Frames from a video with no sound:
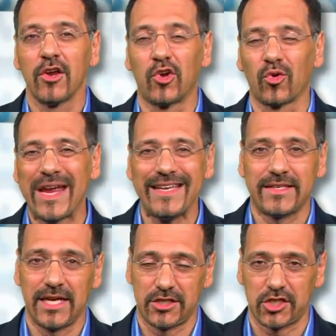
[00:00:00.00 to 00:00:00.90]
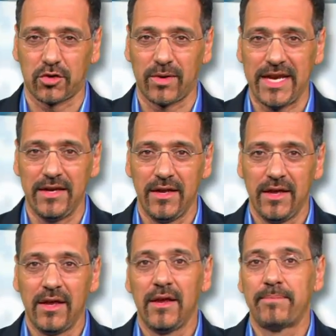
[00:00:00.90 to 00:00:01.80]
Great touchscreen,
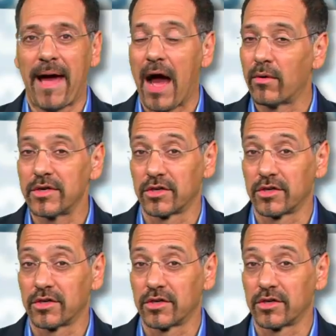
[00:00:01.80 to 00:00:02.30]
power